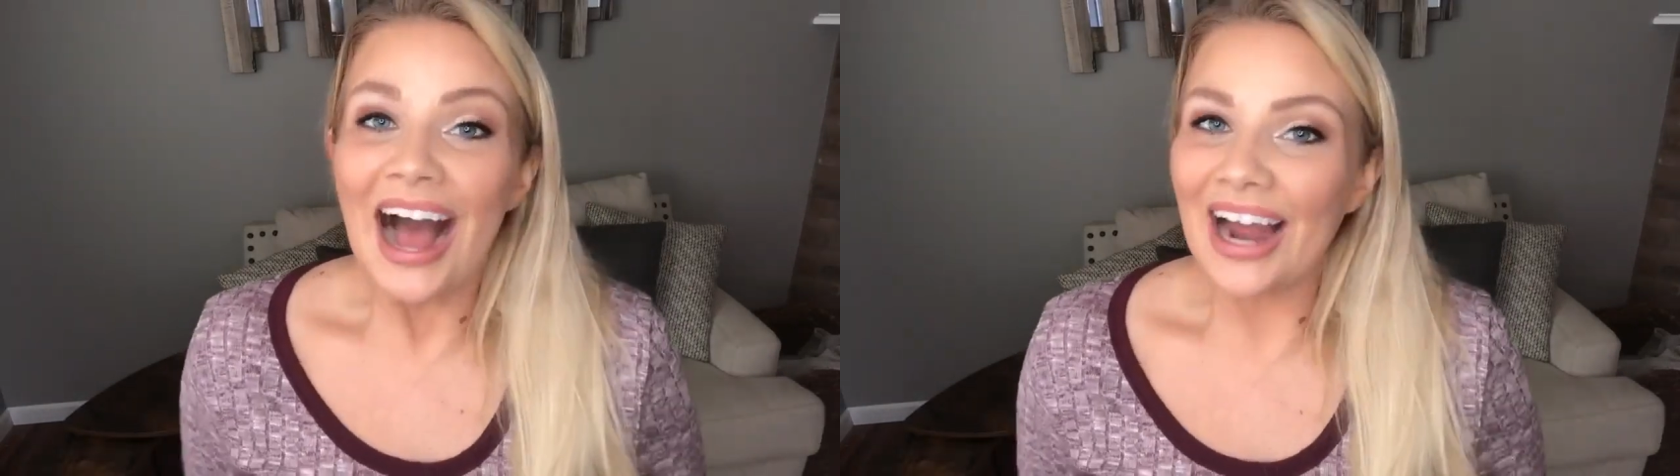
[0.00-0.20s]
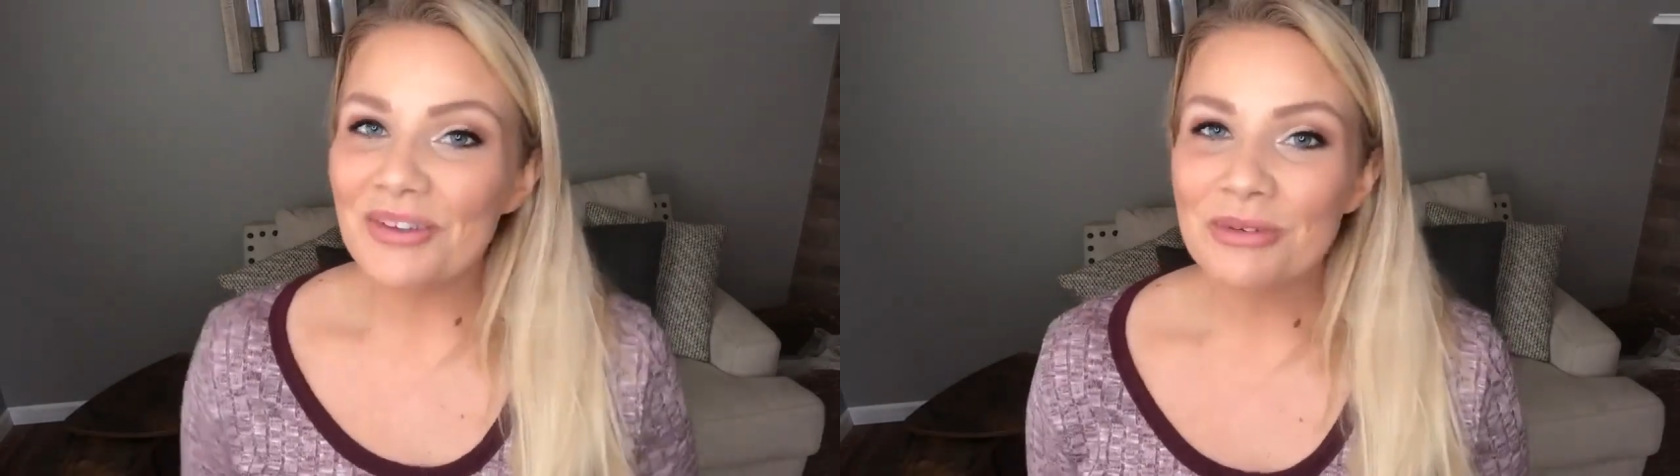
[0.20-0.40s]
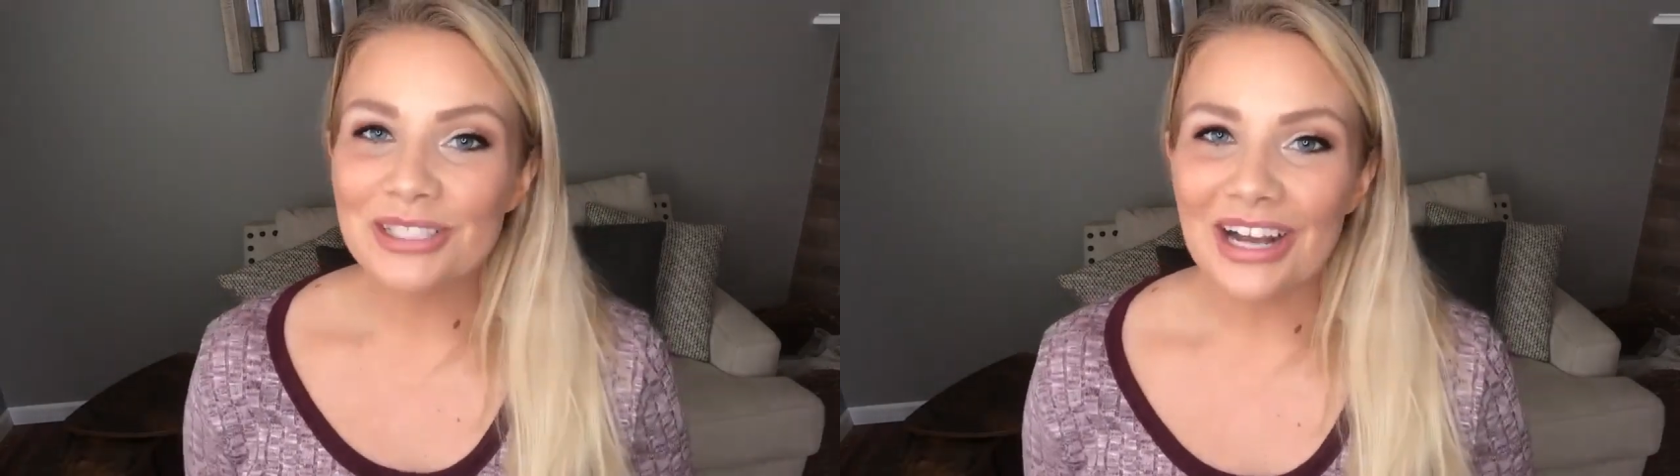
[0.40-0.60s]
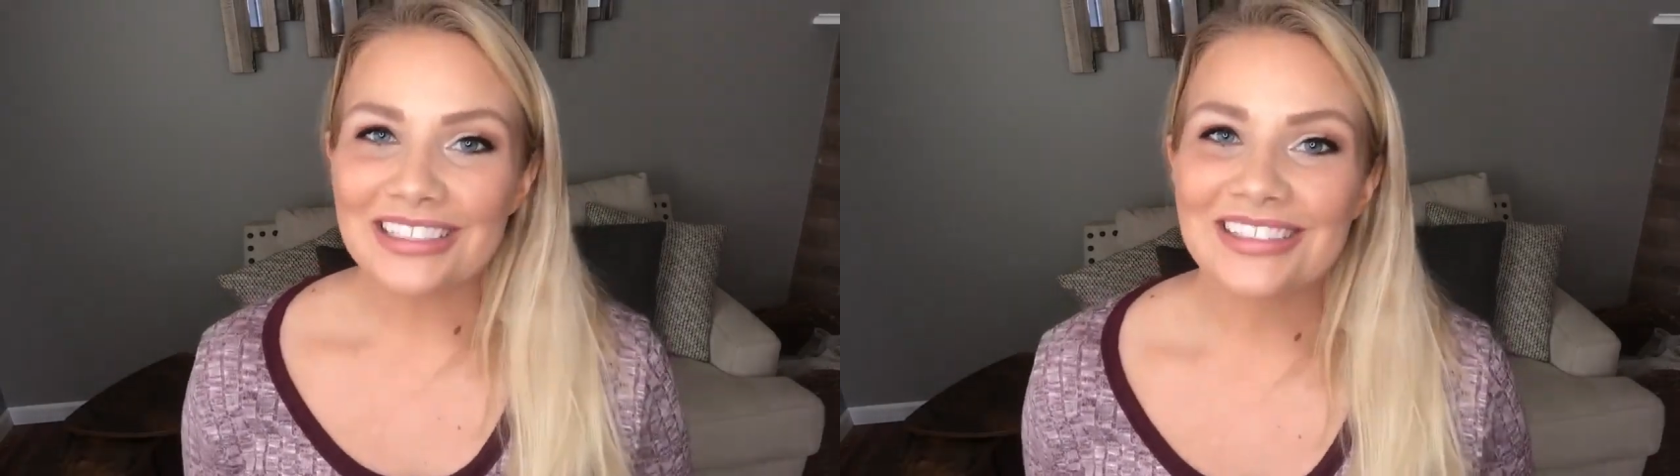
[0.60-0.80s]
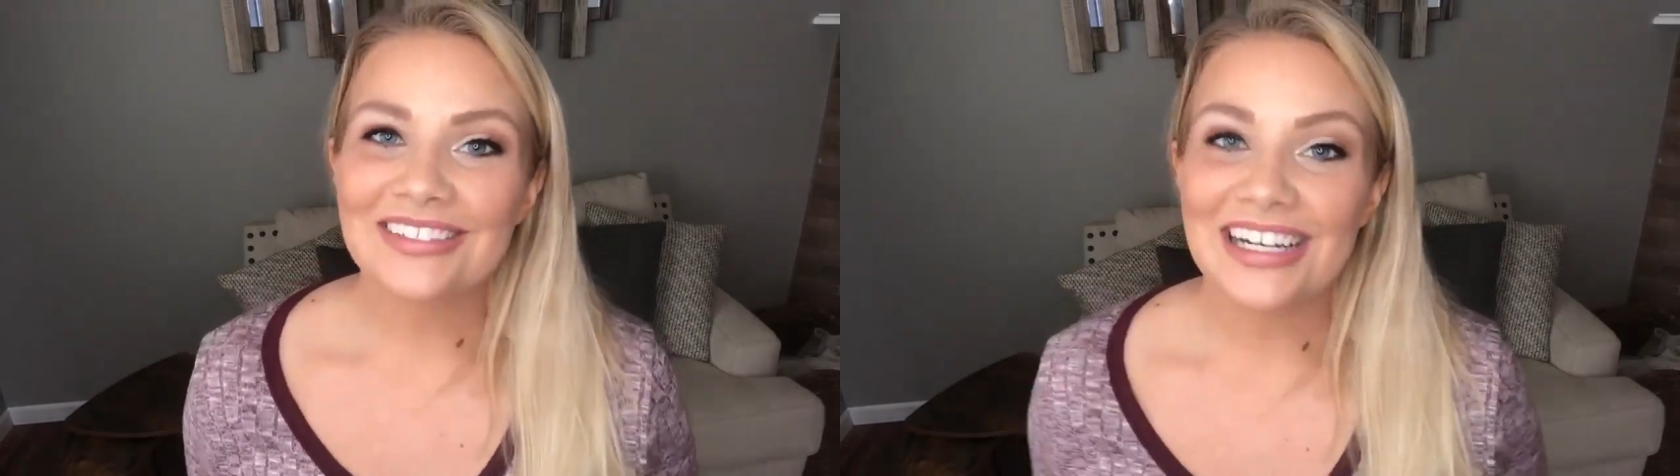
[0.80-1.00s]
I will
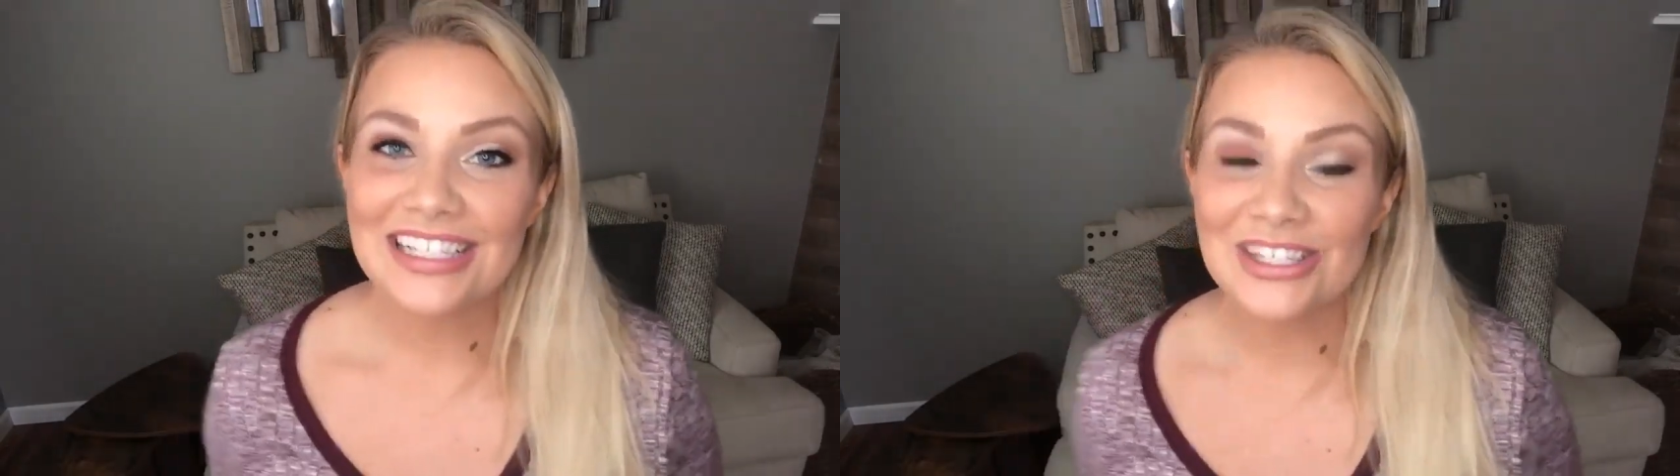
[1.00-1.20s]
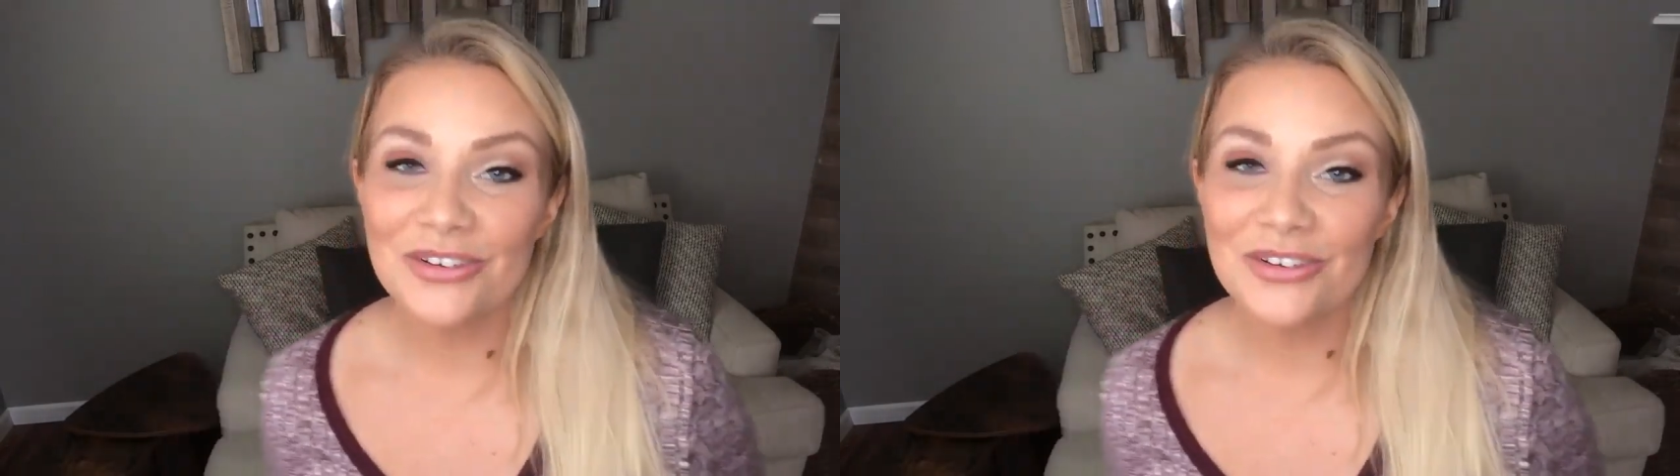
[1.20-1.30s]
talk to you guys